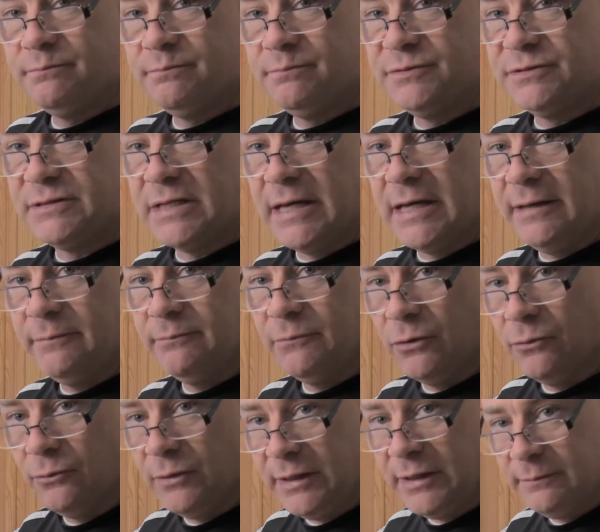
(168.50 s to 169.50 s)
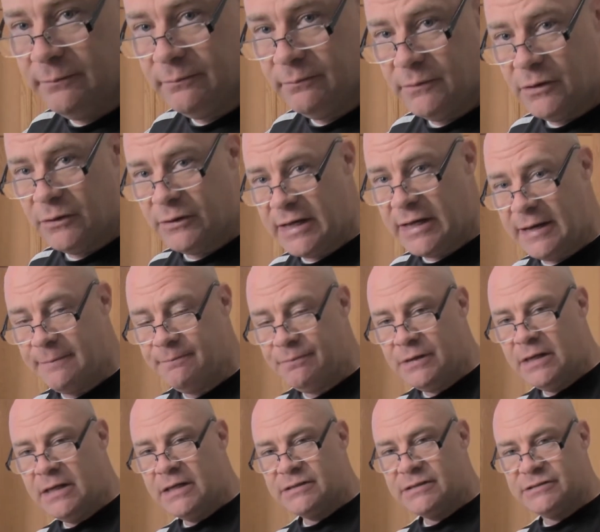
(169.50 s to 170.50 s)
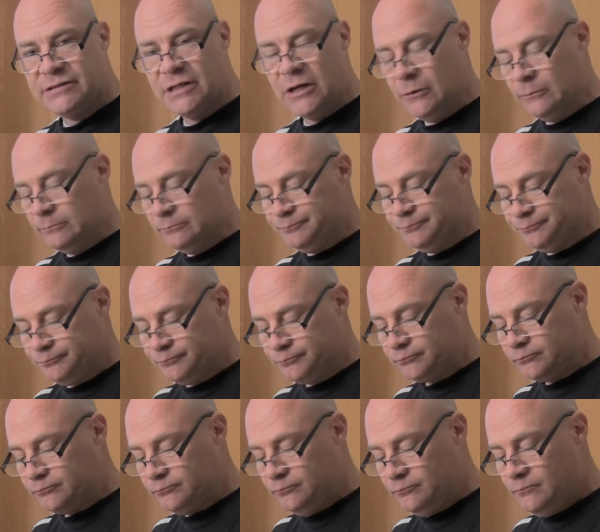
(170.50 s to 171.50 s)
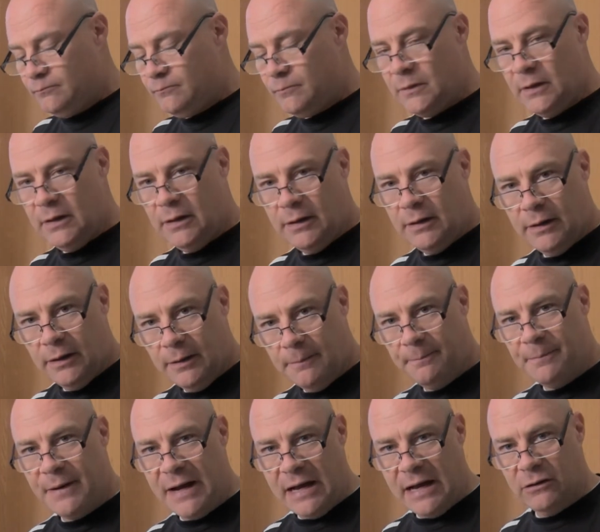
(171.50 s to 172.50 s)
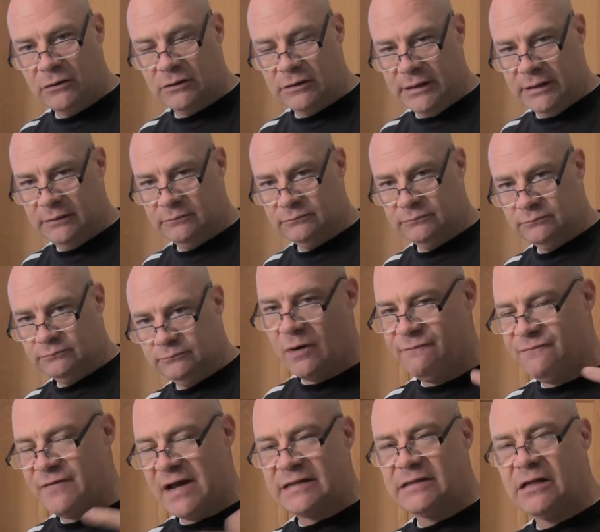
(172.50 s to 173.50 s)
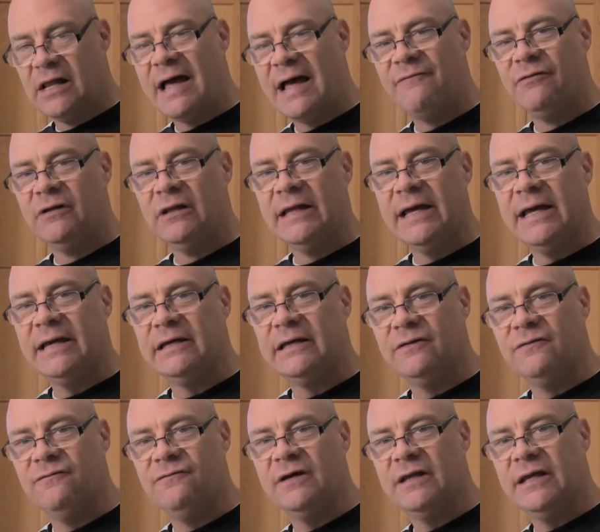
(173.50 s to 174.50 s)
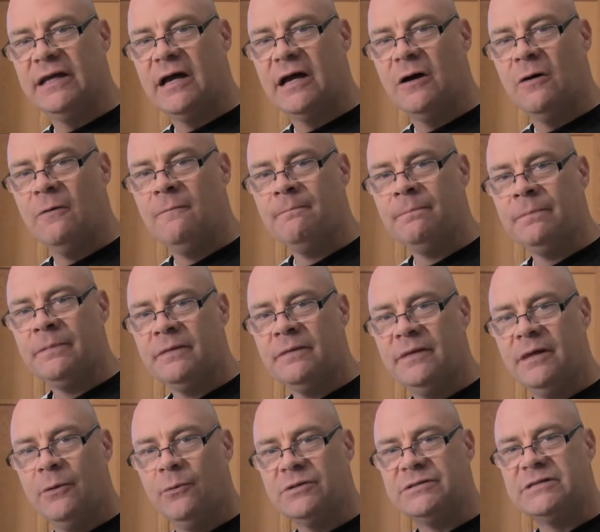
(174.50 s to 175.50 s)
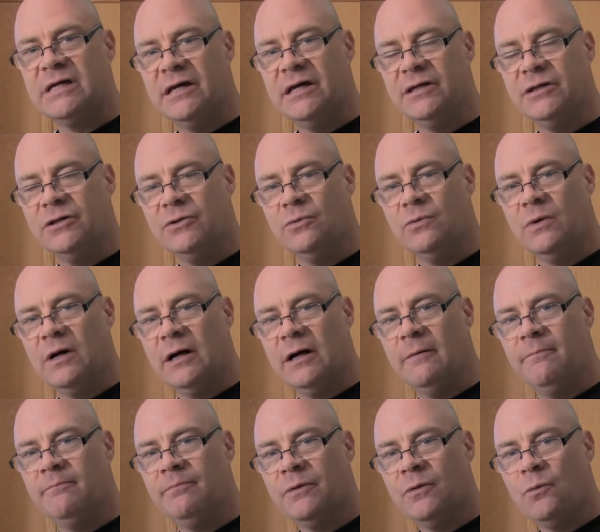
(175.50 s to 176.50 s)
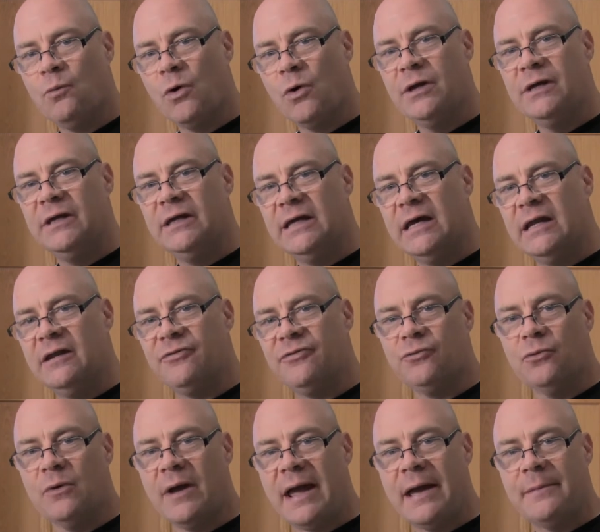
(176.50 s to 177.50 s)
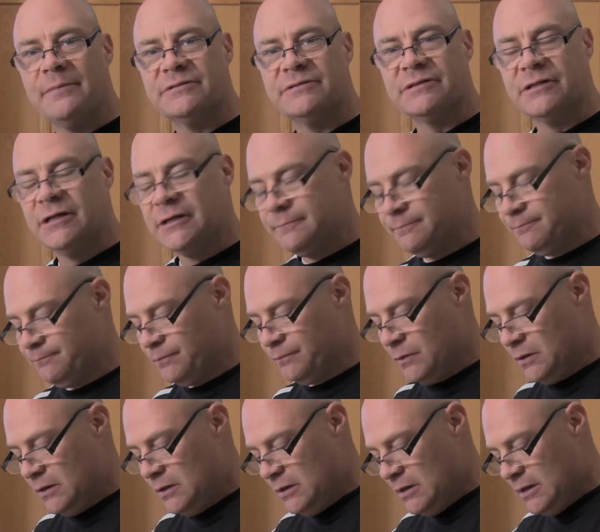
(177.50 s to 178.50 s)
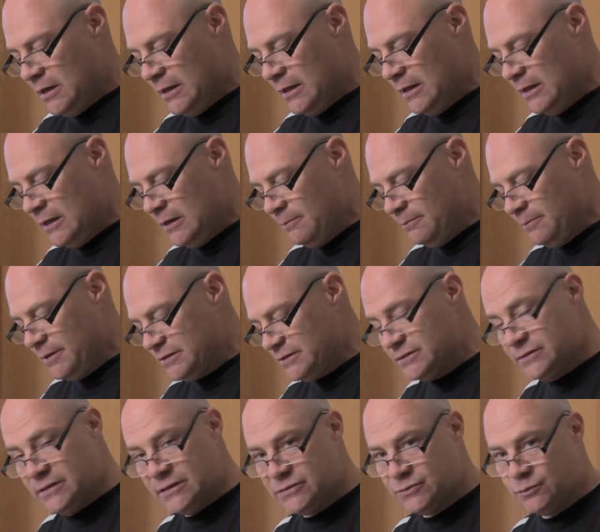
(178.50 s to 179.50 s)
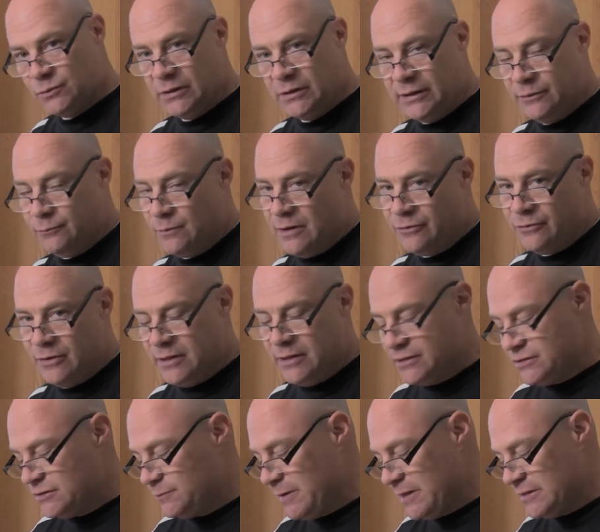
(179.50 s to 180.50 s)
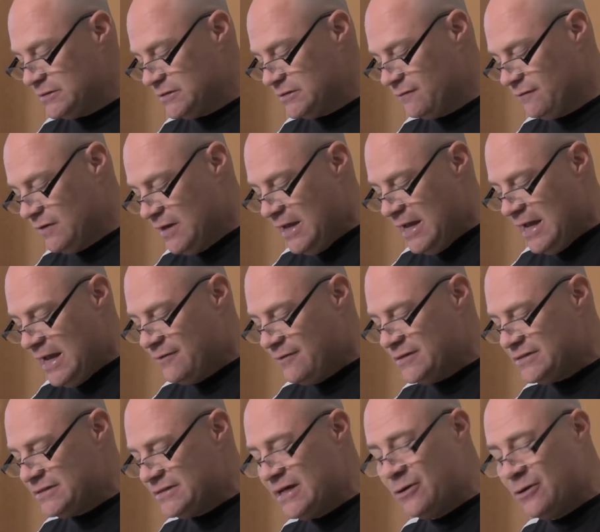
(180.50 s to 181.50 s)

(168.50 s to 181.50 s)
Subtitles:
say or read, okay? So, BioClean. In fact, I'll have a link in the video that will tell you where you can get it through Amazon. But it's really rather inexpensive. And this thing